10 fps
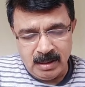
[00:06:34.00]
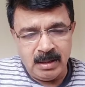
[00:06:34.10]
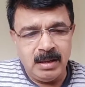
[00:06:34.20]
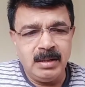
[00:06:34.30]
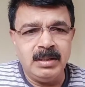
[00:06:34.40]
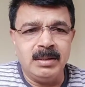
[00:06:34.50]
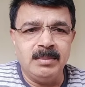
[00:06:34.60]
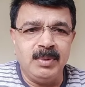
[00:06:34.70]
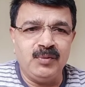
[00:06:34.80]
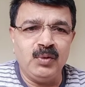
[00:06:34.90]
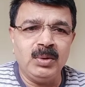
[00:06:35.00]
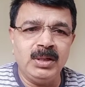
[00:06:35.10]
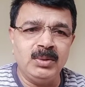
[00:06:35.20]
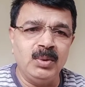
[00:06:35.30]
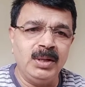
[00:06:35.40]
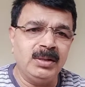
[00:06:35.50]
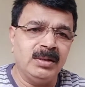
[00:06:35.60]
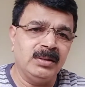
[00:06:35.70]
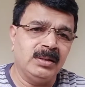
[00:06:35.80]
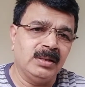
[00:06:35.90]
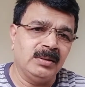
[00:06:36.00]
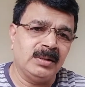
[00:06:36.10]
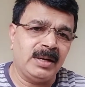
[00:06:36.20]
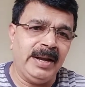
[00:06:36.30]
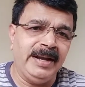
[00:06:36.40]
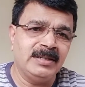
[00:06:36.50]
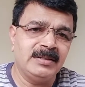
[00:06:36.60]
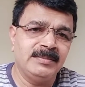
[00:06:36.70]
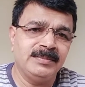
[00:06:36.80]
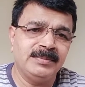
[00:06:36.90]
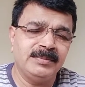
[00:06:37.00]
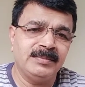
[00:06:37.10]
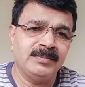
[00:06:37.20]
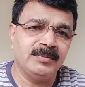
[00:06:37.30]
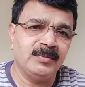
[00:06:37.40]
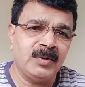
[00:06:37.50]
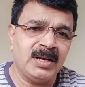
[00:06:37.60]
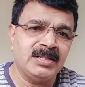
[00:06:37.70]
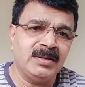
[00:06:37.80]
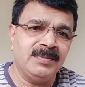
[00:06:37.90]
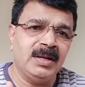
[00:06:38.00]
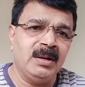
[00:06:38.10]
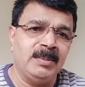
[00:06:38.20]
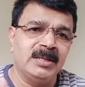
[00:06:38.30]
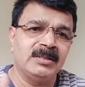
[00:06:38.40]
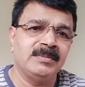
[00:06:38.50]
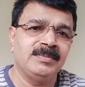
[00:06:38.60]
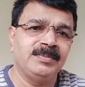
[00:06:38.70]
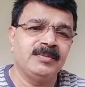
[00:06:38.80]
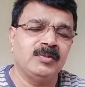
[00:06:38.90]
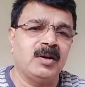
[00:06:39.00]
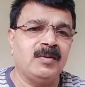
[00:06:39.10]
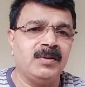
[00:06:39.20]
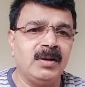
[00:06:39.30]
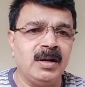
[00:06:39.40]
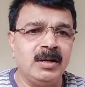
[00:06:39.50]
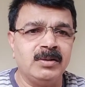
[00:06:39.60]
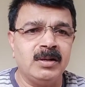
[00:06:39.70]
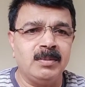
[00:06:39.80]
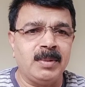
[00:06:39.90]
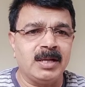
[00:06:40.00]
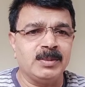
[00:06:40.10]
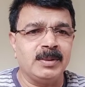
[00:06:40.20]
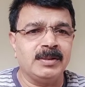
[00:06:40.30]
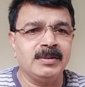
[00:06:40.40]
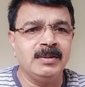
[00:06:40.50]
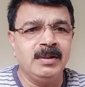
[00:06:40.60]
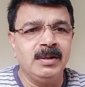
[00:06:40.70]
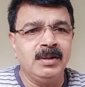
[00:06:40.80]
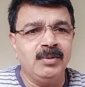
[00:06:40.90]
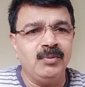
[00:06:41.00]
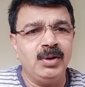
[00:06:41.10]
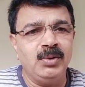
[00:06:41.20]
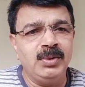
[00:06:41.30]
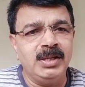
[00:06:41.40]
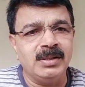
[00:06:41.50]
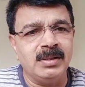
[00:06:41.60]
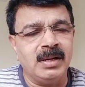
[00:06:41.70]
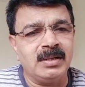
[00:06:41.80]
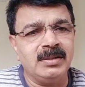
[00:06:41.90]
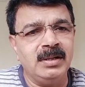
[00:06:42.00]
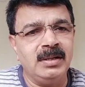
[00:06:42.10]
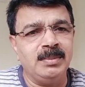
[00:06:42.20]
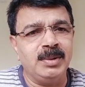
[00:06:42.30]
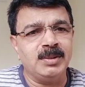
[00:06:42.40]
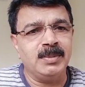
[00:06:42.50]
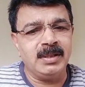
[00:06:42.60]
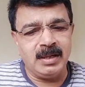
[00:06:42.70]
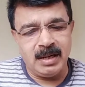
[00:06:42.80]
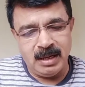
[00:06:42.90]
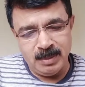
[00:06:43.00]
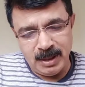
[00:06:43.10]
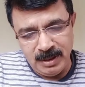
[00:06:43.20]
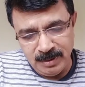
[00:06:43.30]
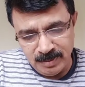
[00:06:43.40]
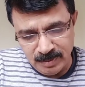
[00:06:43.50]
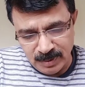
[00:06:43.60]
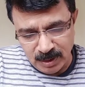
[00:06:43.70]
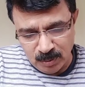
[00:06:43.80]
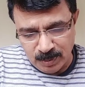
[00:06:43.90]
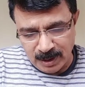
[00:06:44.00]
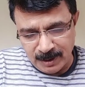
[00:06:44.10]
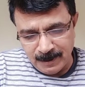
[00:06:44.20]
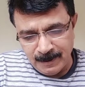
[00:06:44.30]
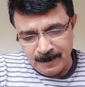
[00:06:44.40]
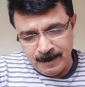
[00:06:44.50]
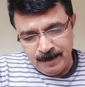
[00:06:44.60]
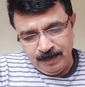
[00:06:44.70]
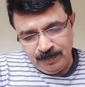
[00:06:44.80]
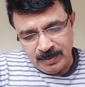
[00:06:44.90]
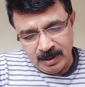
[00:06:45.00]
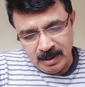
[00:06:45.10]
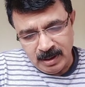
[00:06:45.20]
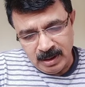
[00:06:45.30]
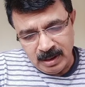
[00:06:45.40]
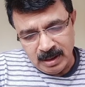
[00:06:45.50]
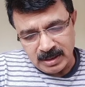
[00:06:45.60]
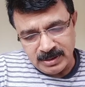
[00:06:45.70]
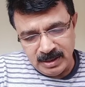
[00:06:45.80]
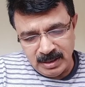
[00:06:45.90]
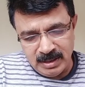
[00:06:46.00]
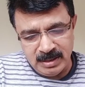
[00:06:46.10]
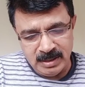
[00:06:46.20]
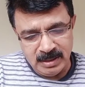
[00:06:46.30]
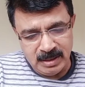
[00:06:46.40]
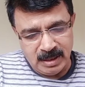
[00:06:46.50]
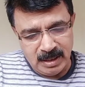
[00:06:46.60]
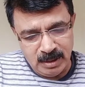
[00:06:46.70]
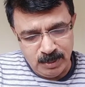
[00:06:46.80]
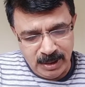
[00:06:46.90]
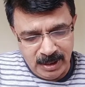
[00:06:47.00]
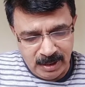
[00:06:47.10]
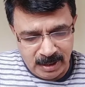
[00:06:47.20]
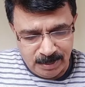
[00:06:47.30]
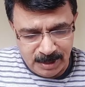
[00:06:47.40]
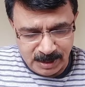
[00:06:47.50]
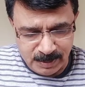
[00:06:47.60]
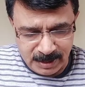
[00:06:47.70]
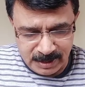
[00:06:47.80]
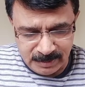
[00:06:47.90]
And before that going the trains, rest of the elements after nitrogen and phosphorus, where do these arsenic, bismuth and antimony they would train? Arsenic, antimony and bismuth.